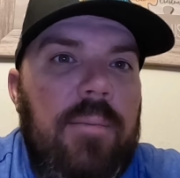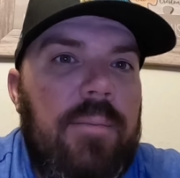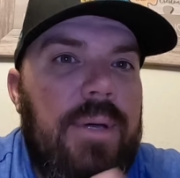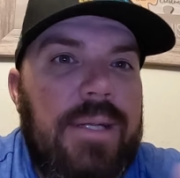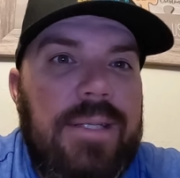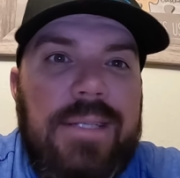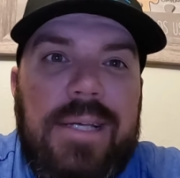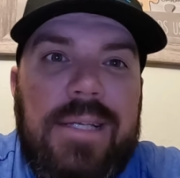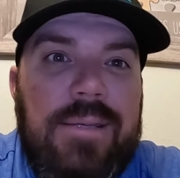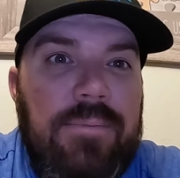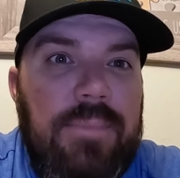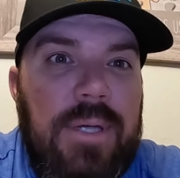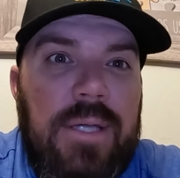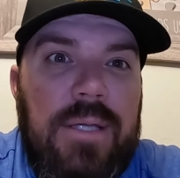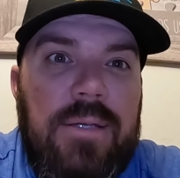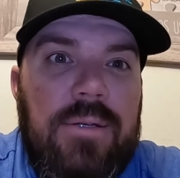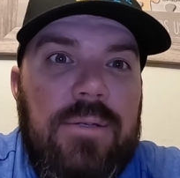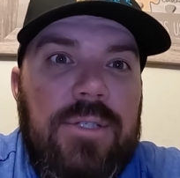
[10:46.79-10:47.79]
That doesn't
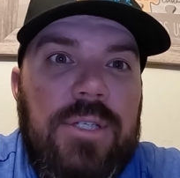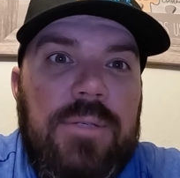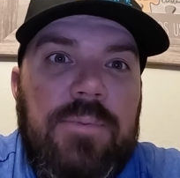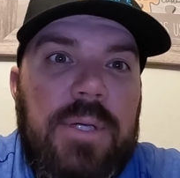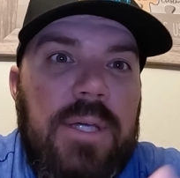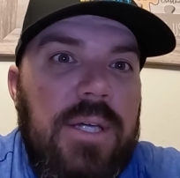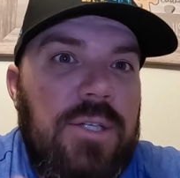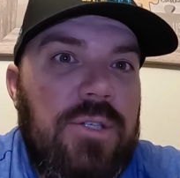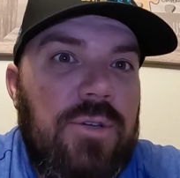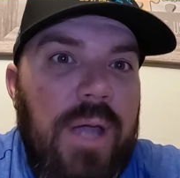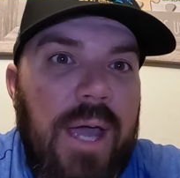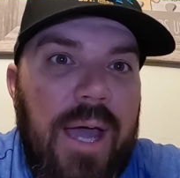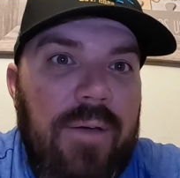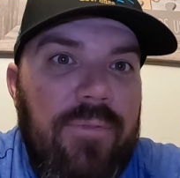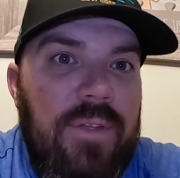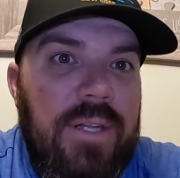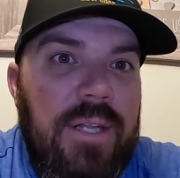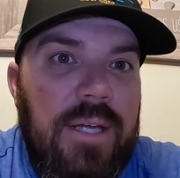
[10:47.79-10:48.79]
mean you're just because you
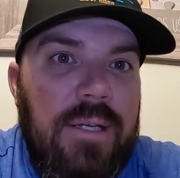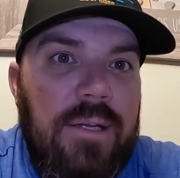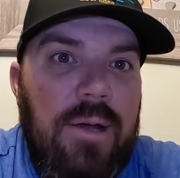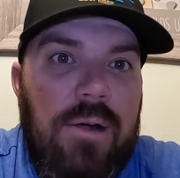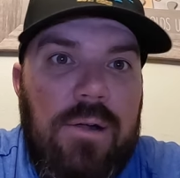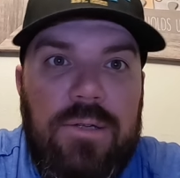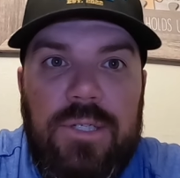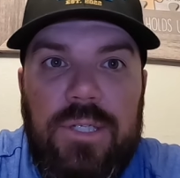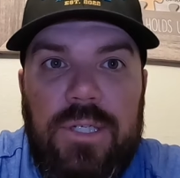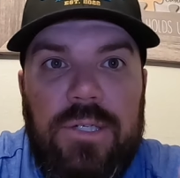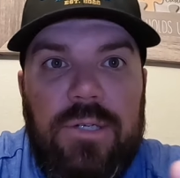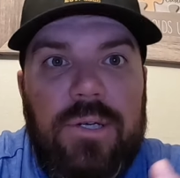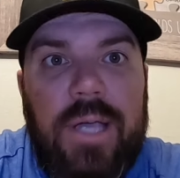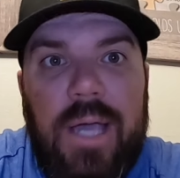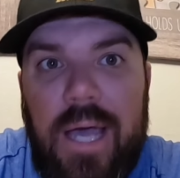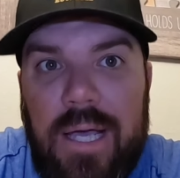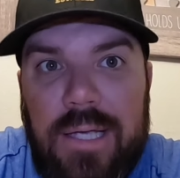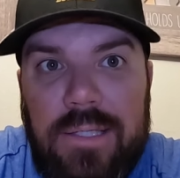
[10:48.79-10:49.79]
have the technology and you're
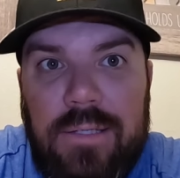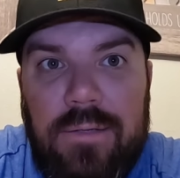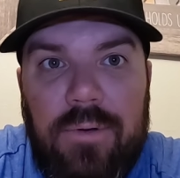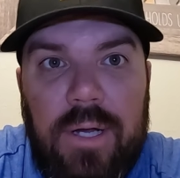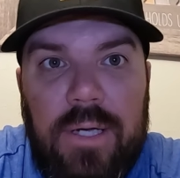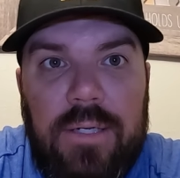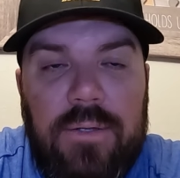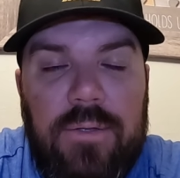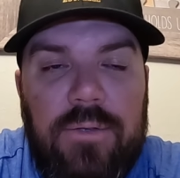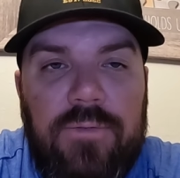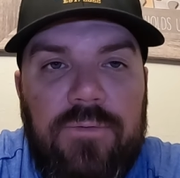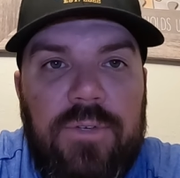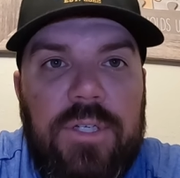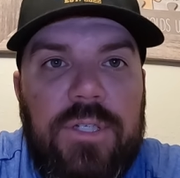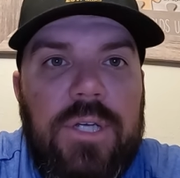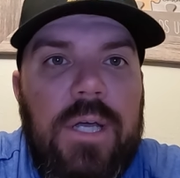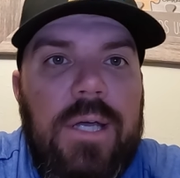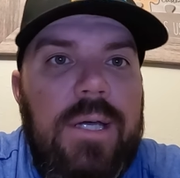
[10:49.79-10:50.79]
casting right to those
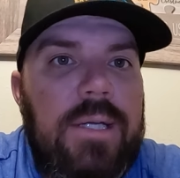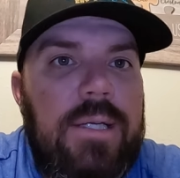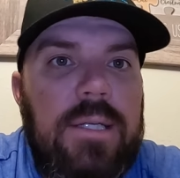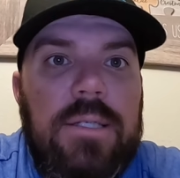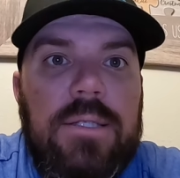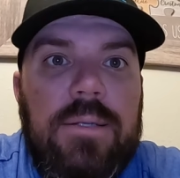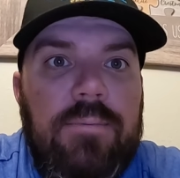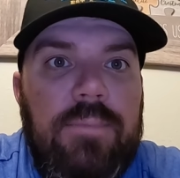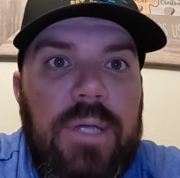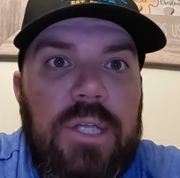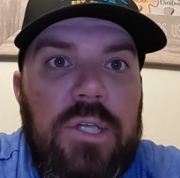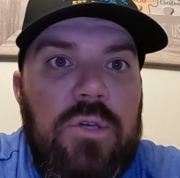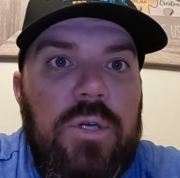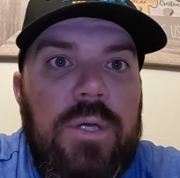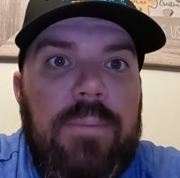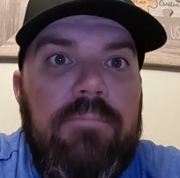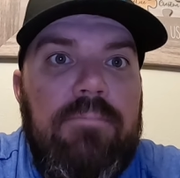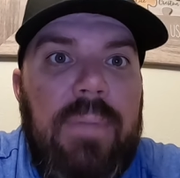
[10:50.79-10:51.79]
fish, doesn't mean you
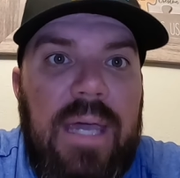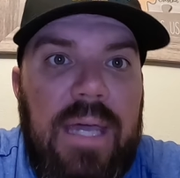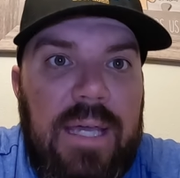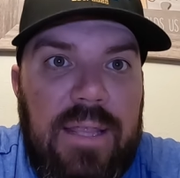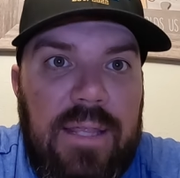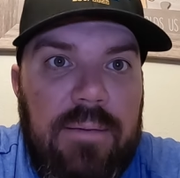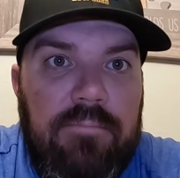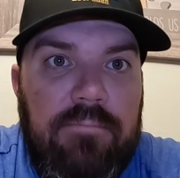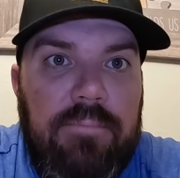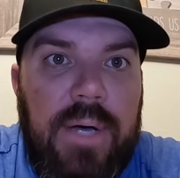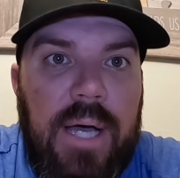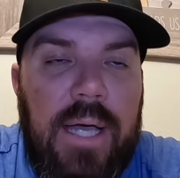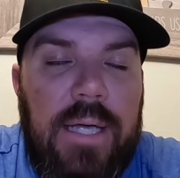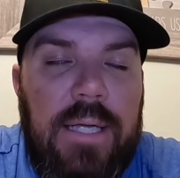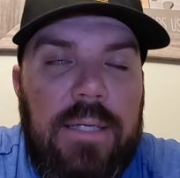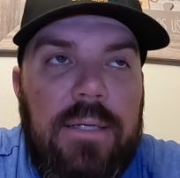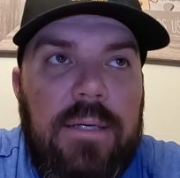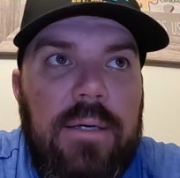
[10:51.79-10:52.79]
can make them
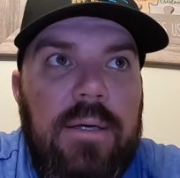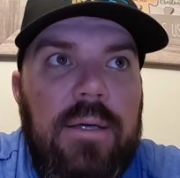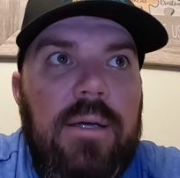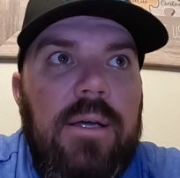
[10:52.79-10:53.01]
bite.